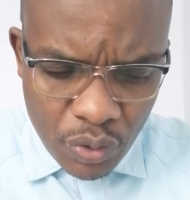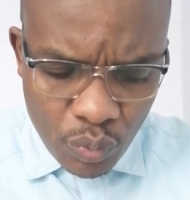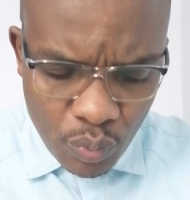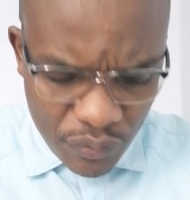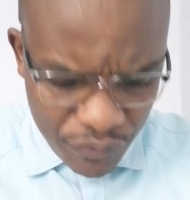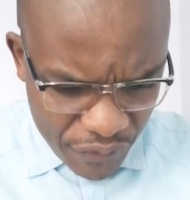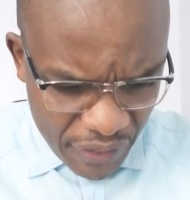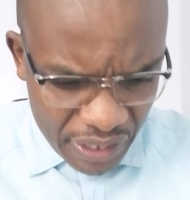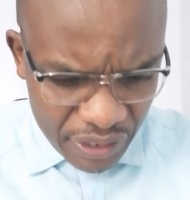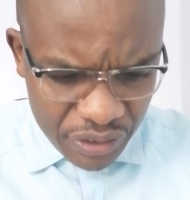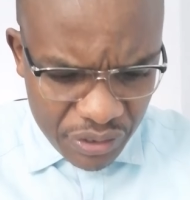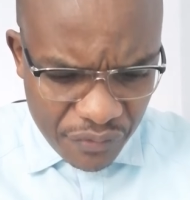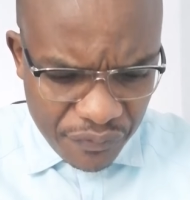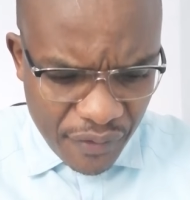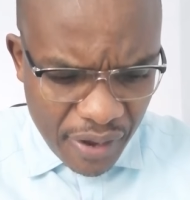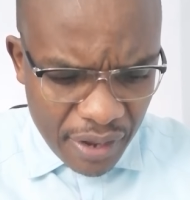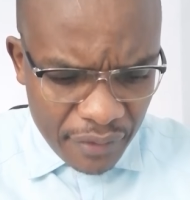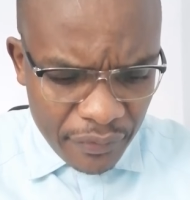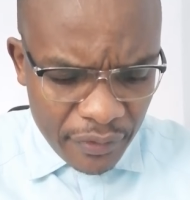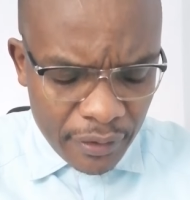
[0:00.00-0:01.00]
We thank you,
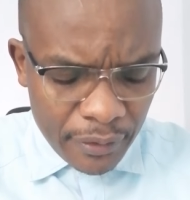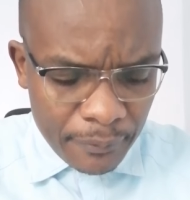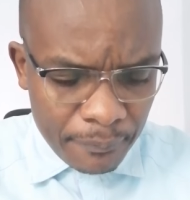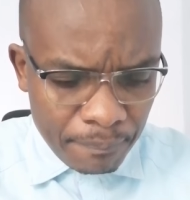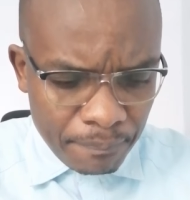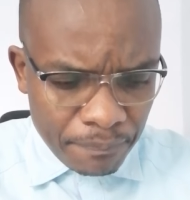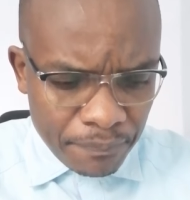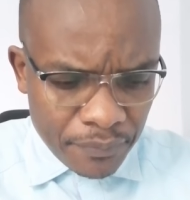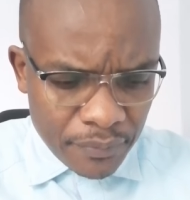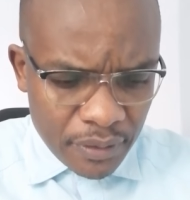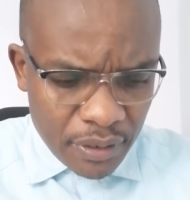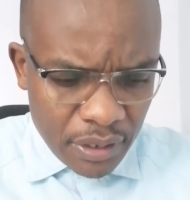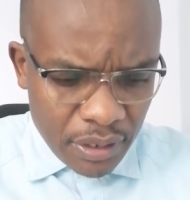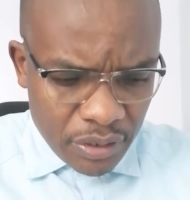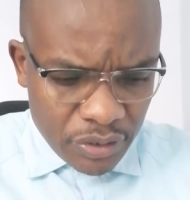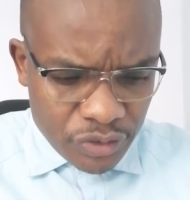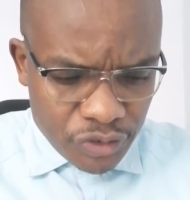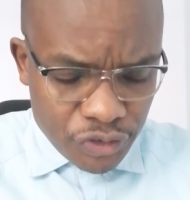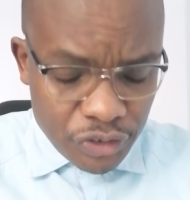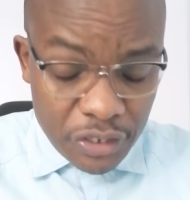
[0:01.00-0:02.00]
Father.
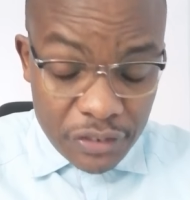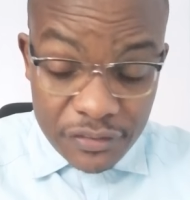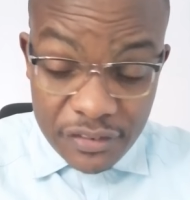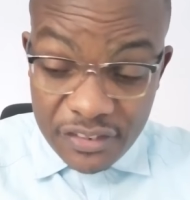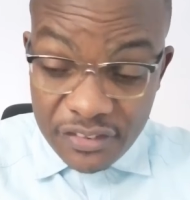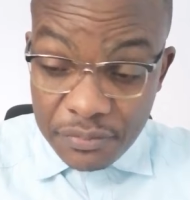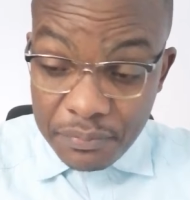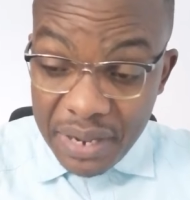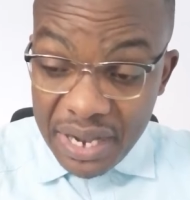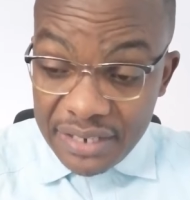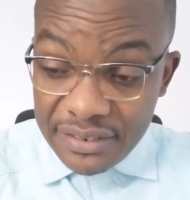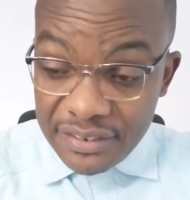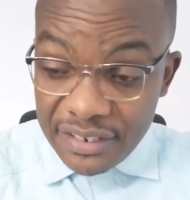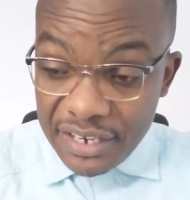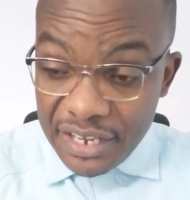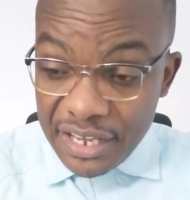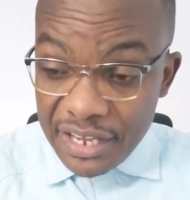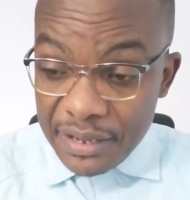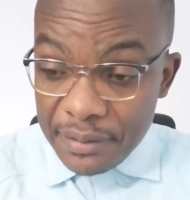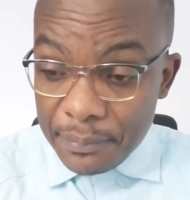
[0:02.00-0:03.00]
In Jesus' mighty
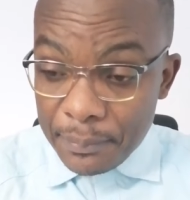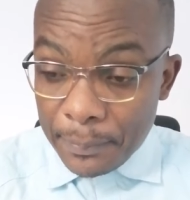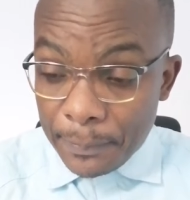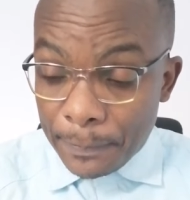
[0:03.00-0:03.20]
name.